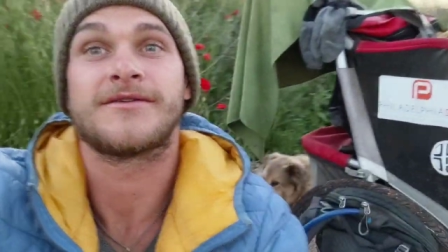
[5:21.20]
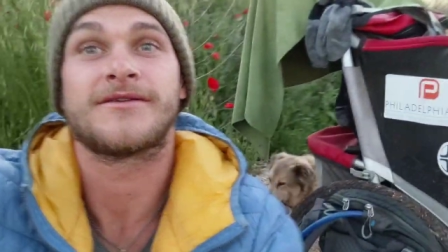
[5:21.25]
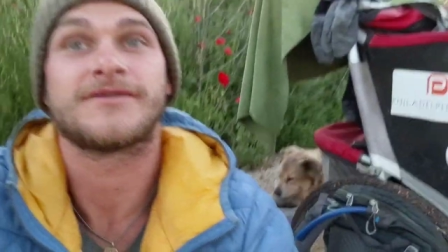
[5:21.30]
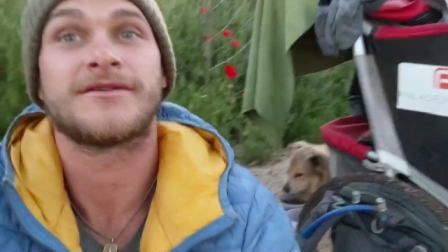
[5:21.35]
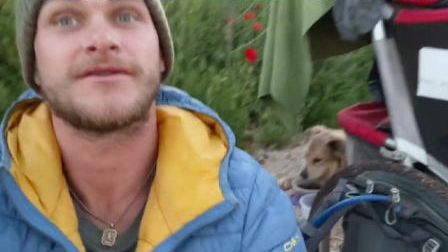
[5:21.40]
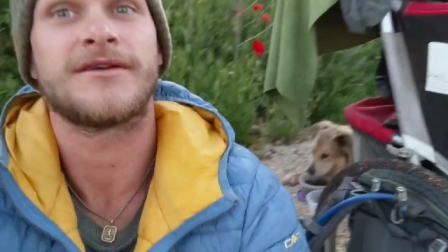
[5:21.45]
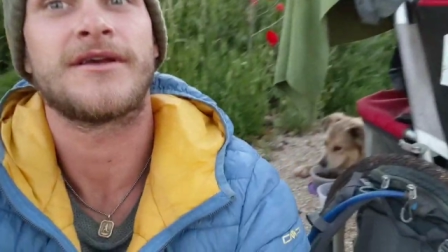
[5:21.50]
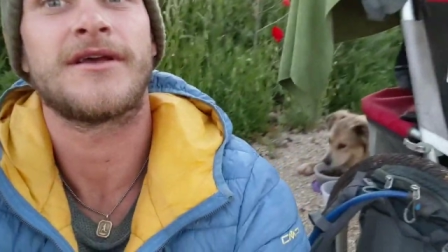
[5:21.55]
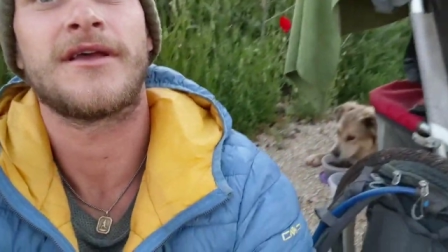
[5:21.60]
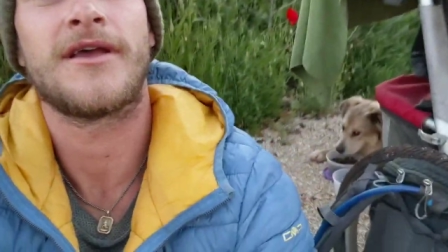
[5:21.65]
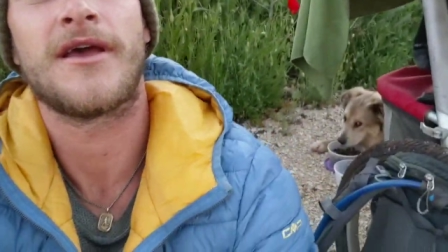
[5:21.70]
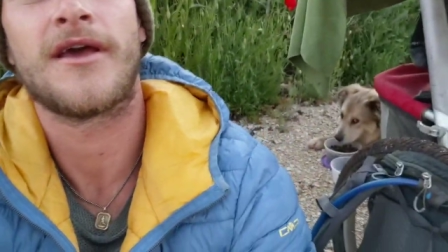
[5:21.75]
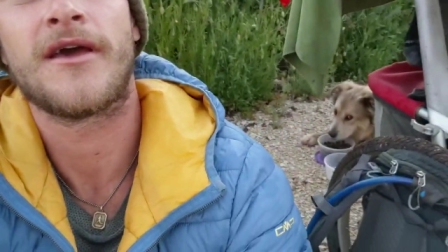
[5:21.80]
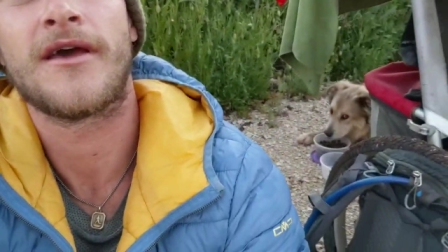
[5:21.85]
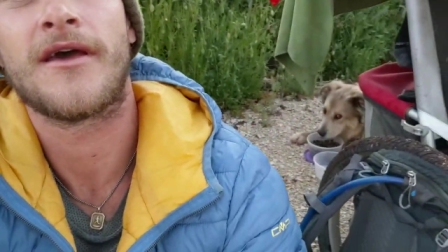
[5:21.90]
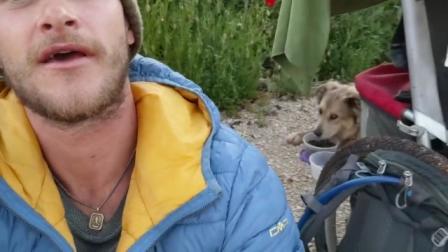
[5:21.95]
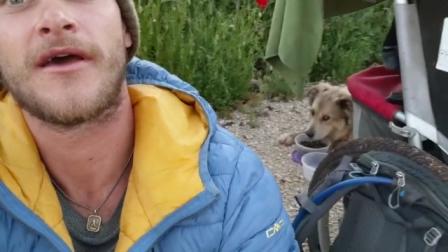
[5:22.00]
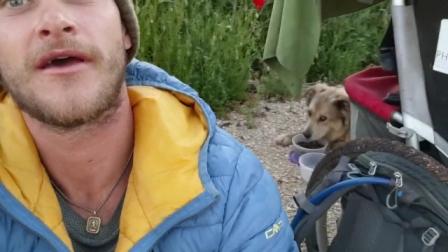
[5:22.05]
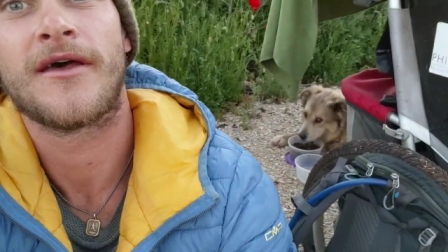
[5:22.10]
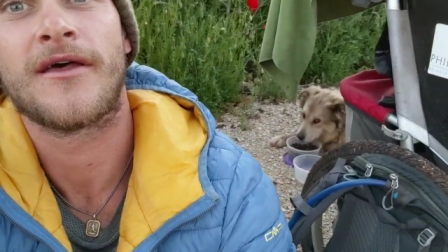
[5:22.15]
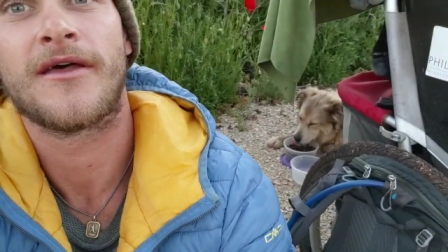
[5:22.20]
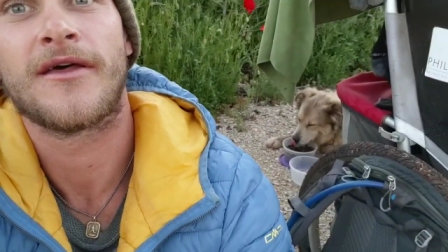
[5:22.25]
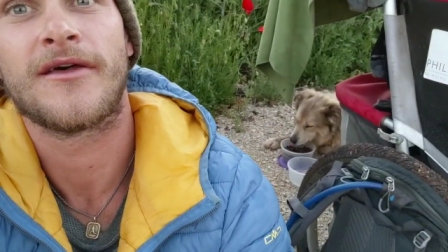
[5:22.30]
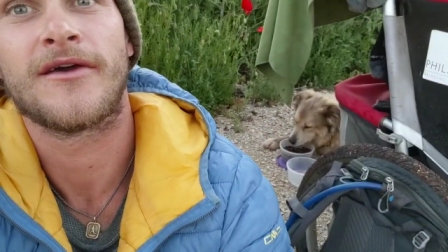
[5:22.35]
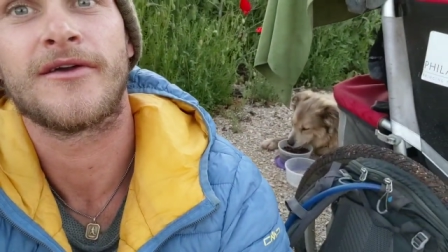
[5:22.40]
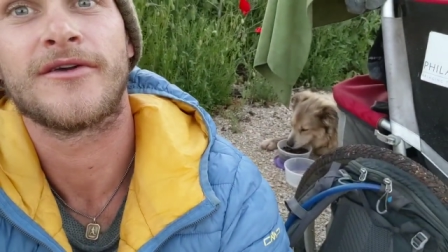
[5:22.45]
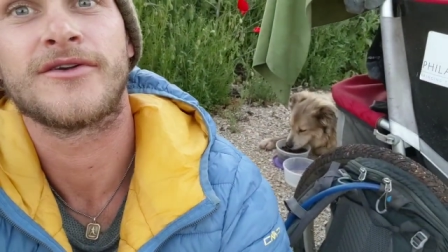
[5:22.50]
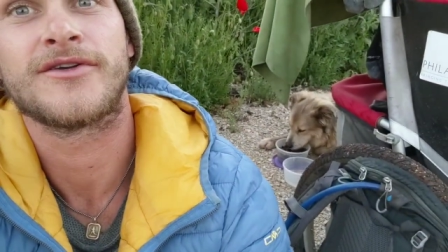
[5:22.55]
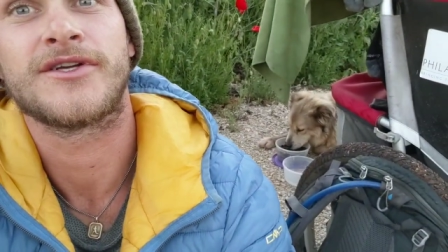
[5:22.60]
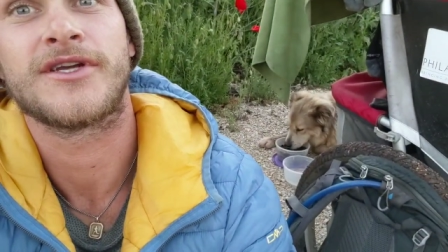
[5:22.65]
see.
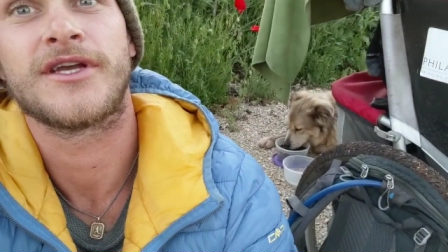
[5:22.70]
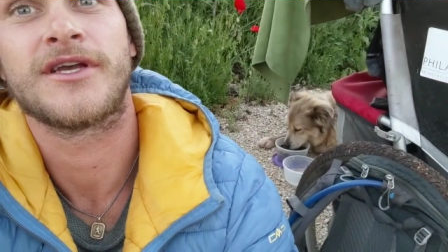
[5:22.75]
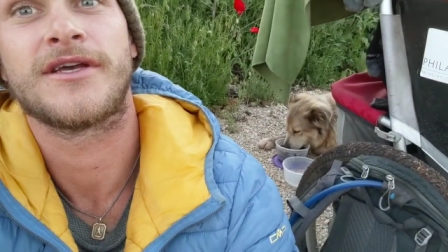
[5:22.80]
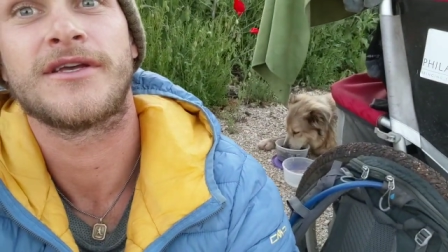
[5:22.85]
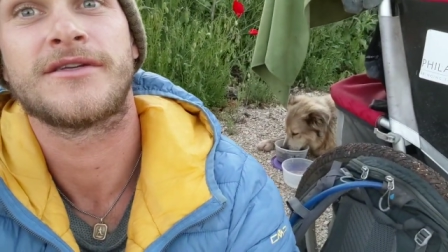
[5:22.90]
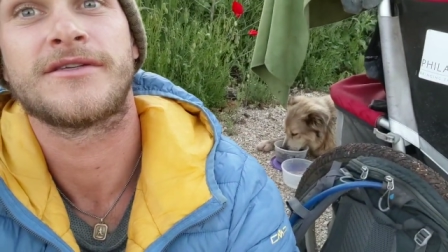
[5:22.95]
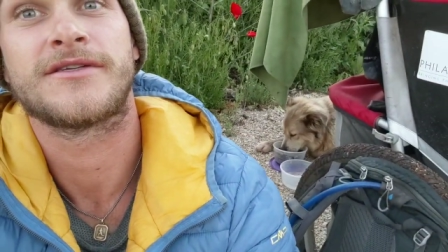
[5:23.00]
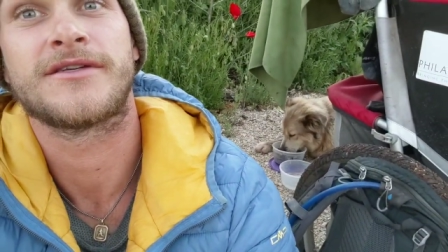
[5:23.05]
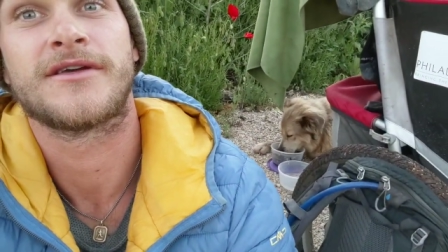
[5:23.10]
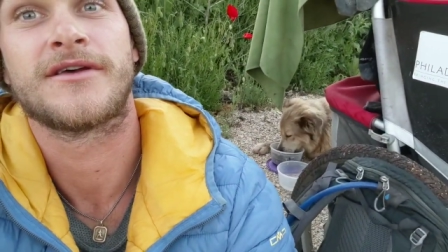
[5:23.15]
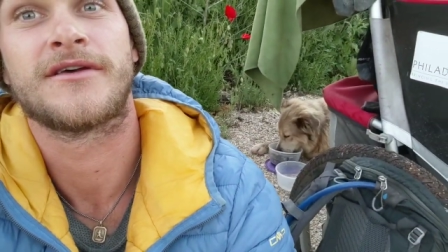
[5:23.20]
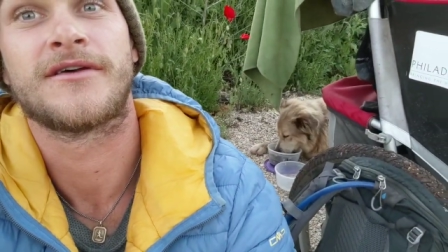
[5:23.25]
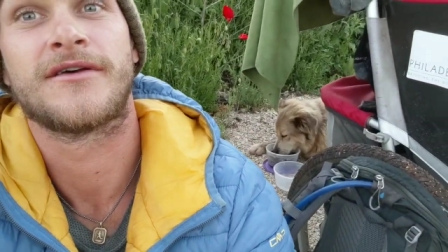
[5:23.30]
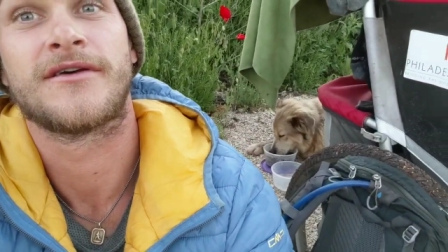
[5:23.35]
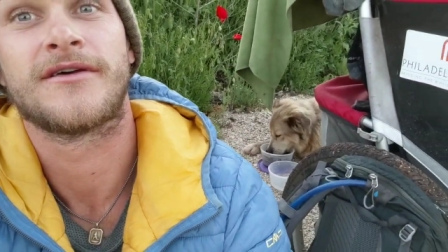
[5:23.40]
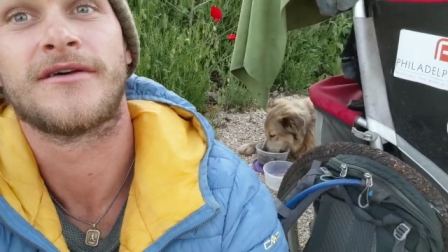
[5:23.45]
There she is.